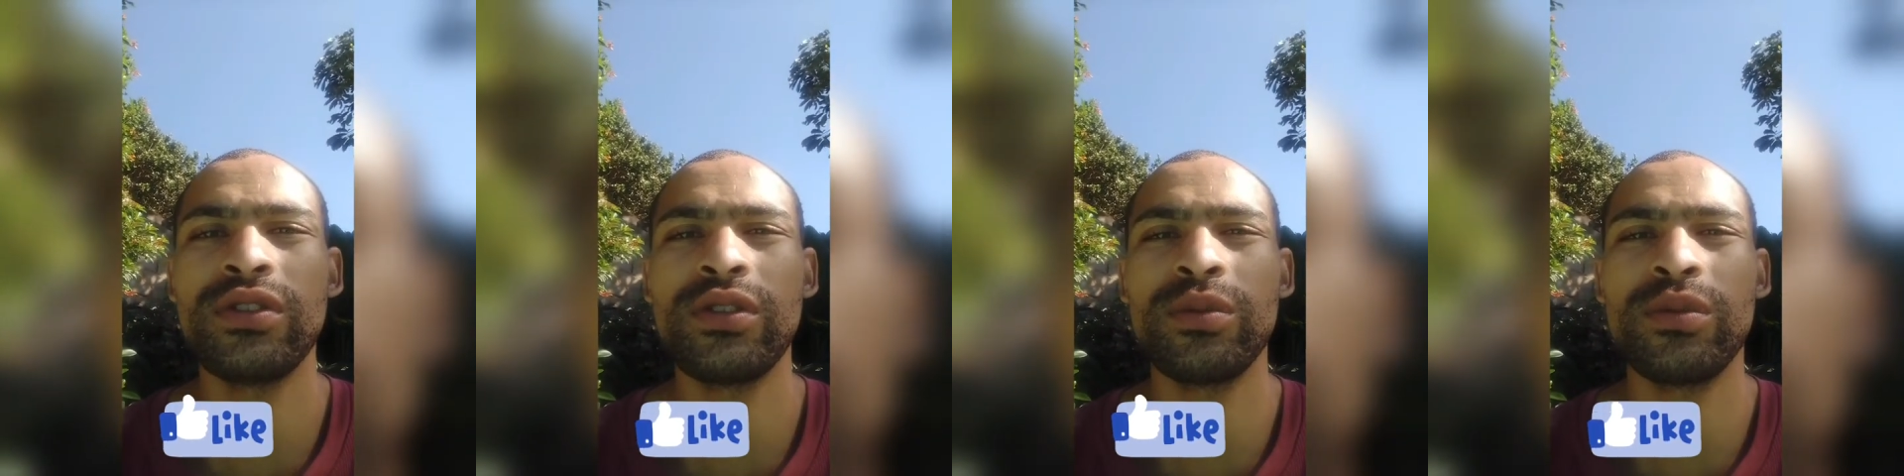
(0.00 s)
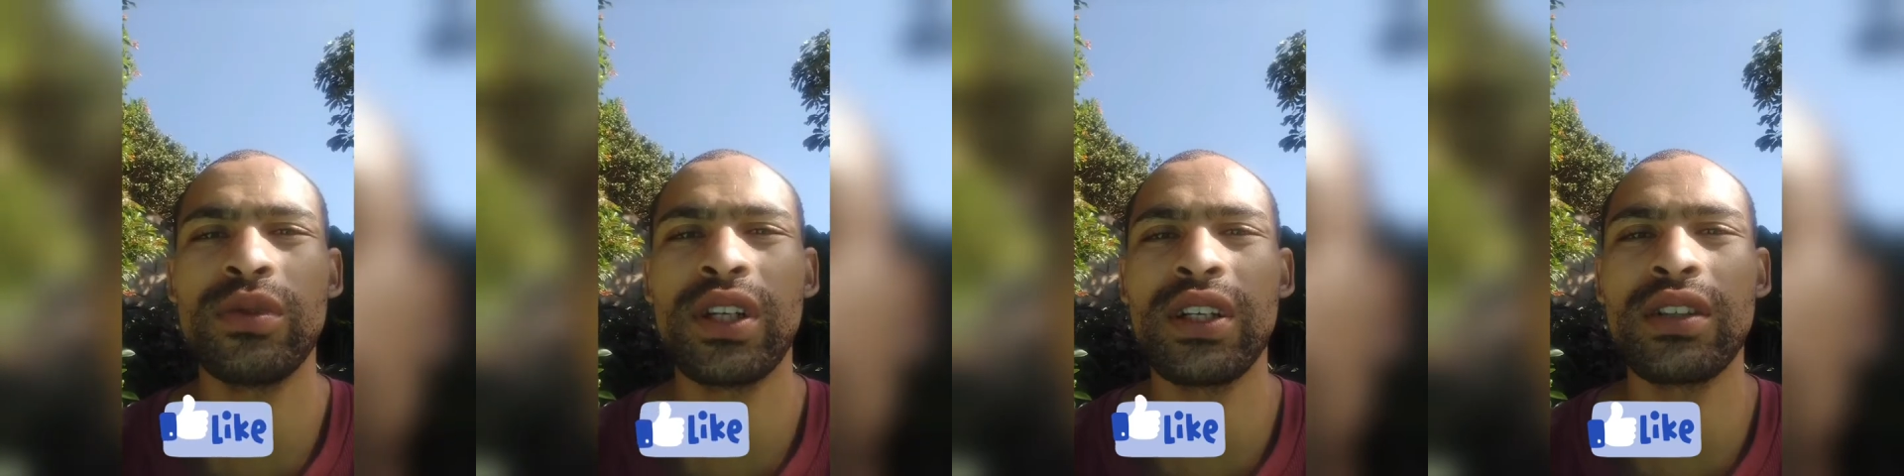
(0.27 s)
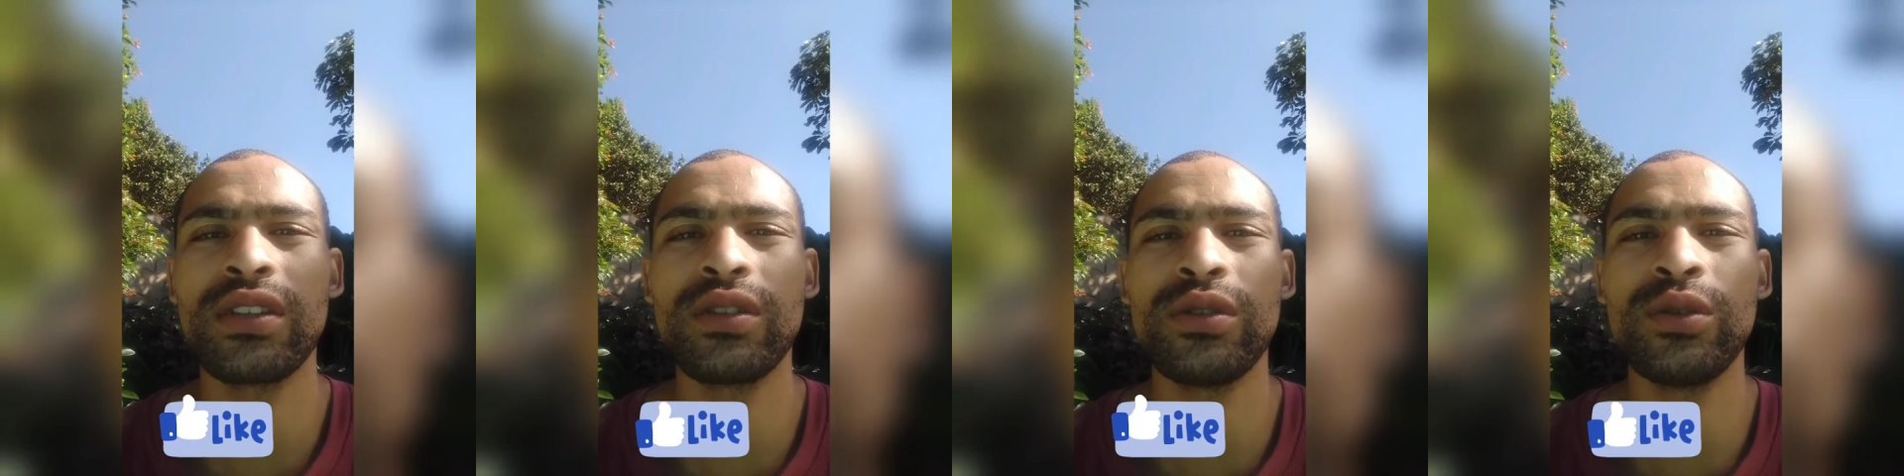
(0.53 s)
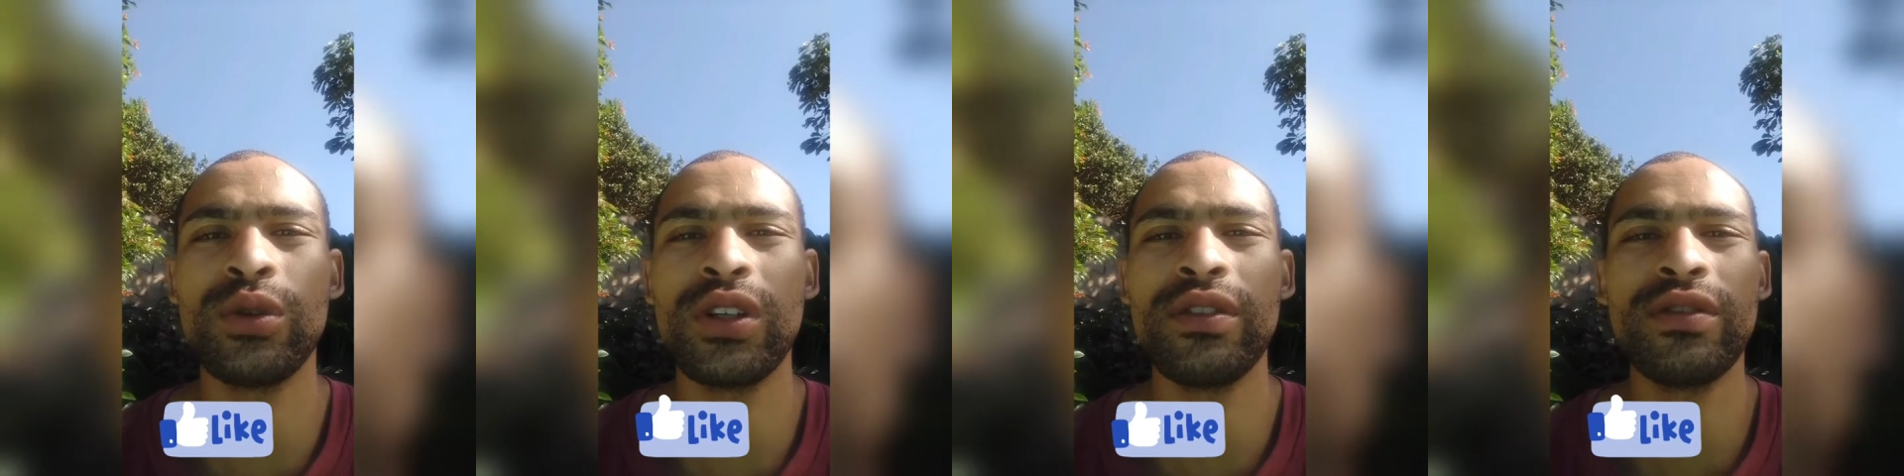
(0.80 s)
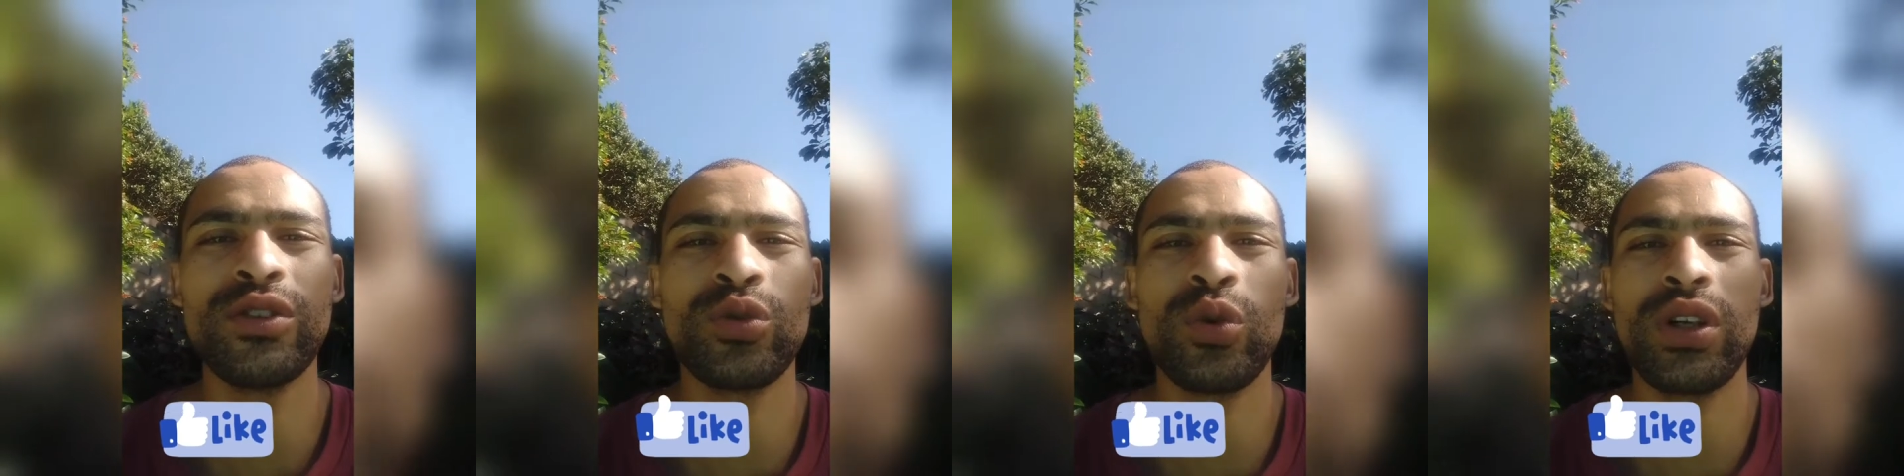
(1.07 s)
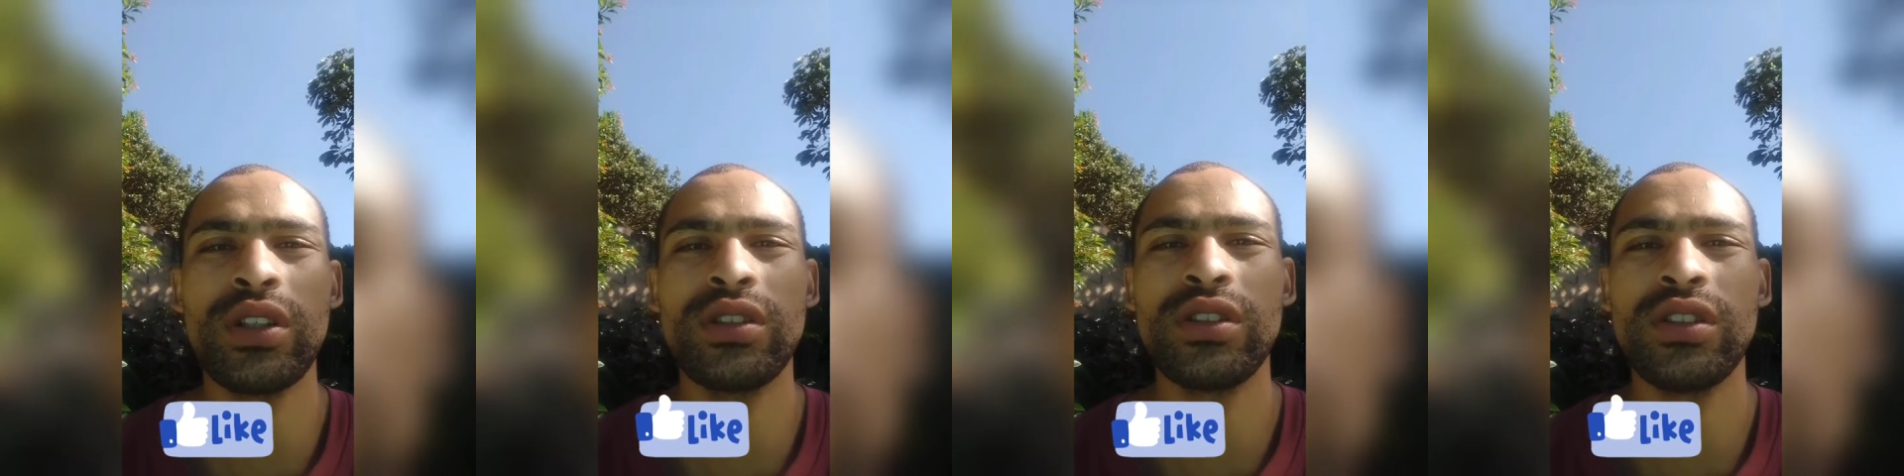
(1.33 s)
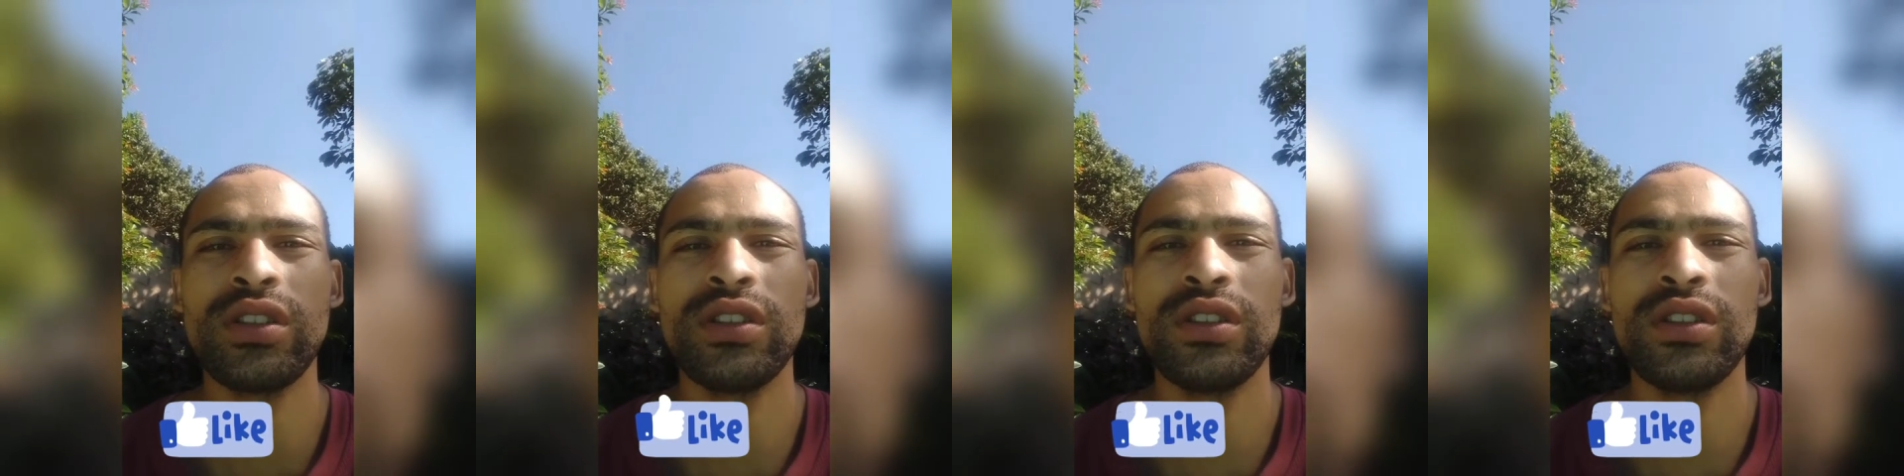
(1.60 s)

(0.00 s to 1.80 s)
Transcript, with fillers: from like whoever's watching.